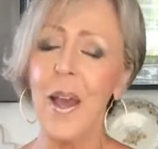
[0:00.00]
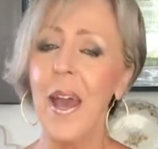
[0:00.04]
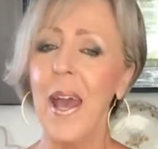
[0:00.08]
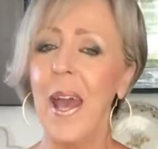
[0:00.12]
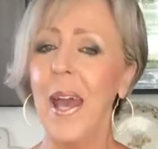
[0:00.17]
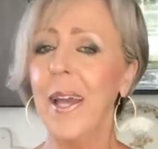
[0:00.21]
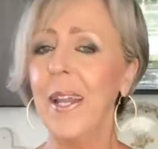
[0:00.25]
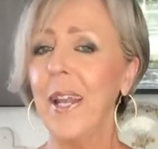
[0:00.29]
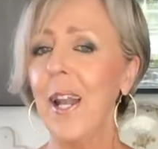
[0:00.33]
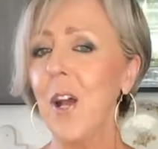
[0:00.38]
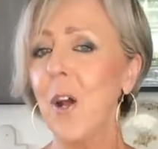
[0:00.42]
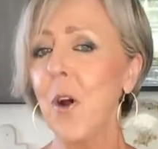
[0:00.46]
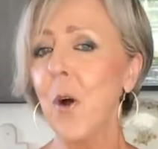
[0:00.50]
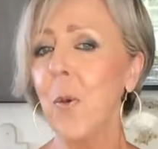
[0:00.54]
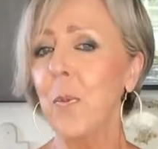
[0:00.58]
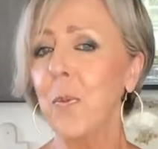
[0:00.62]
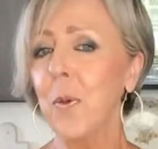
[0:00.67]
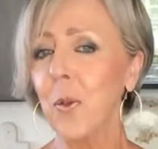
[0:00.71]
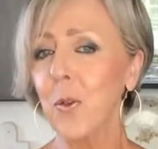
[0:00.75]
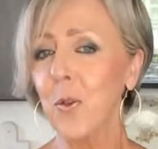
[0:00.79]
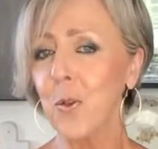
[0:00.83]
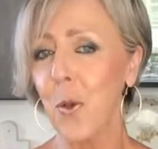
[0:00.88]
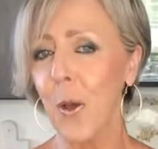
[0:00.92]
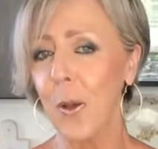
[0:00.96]
and I hope
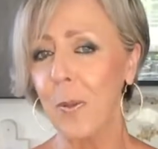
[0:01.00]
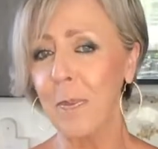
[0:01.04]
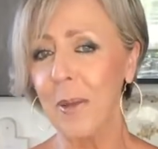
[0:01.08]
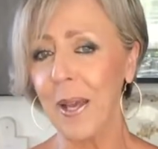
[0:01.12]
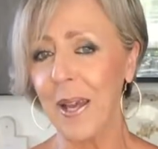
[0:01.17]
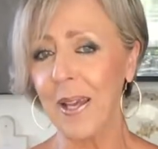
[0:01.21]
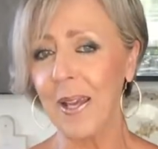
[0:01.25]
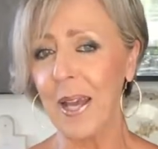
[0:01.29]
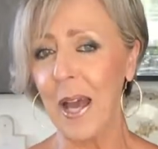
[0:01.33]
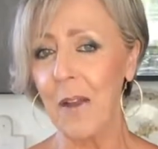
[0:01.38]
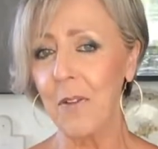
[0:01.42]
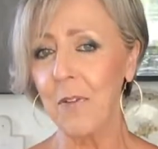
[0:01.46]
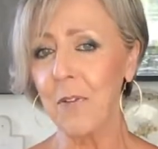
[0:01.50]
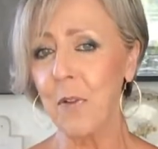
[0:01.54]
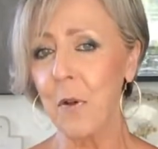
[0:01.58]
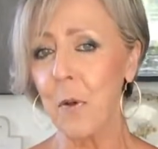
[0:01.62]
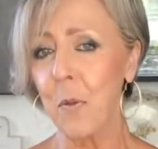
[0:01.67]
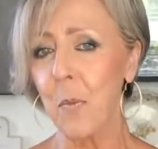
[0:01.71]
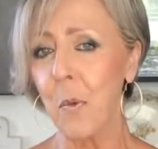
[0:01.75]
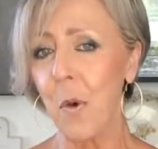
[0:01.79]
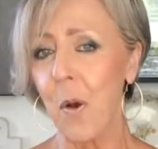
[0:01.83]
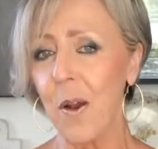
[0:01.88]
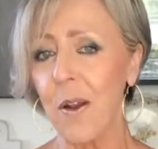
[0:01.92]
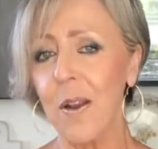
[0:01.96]
you'll join me again for
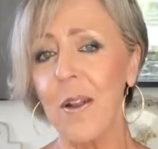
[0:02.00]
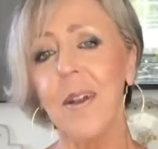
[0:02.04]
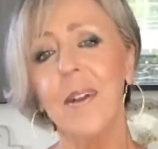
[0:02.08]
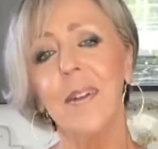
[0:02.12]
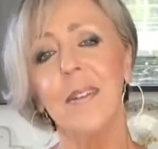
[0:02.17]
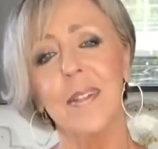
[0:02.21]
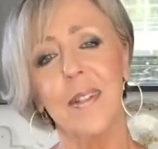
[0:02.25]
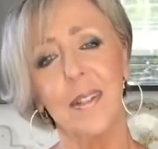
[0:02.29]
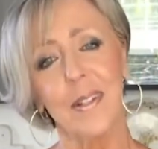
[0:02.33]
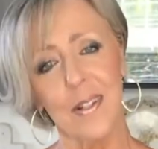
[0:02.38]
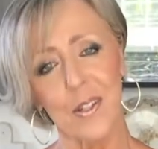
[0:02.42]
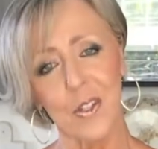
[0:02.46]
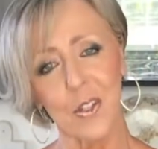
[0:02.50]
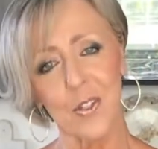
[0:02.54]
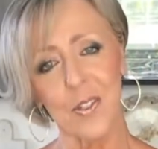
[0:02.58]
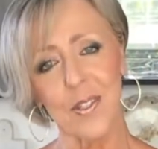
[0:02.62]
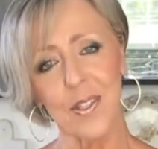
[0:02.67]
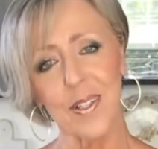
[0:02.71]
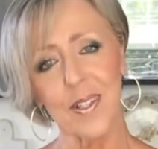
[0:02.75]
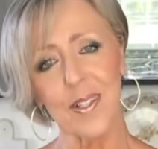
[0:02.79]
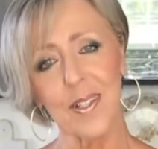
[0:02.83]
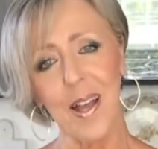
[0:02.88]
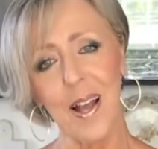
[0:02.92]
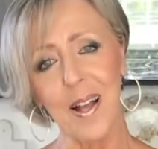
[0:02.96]
more delicious
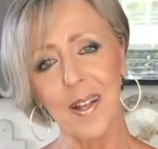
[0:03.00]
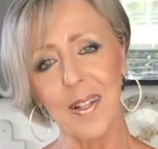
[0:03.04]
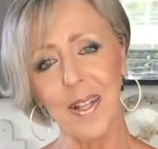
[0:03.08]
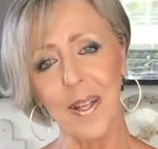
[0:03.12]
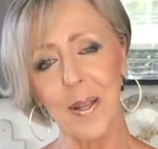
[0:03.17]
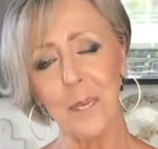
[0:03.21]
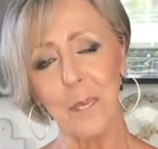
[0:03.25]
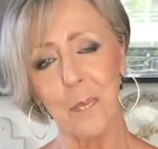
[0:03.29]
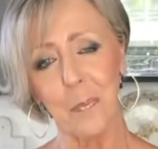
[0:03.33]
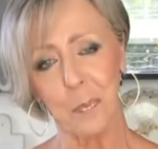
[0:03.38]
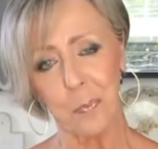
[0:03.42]
Italian.